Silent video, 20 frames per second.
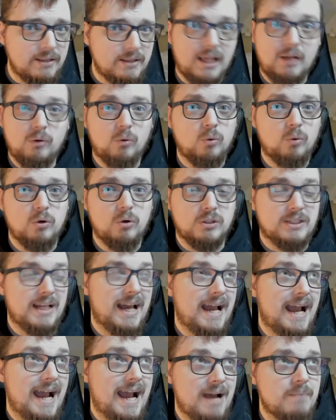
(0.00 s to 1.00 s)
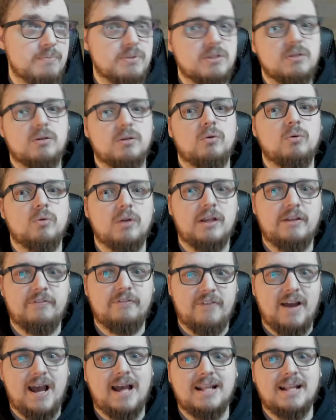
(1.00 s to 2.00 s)
They all looked absolutely
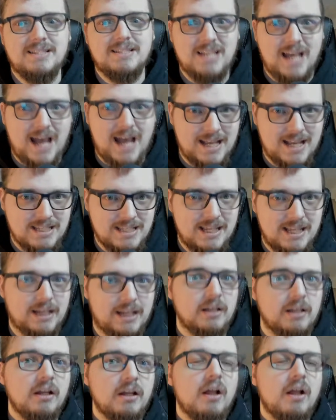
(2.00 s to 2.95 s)
fantastic.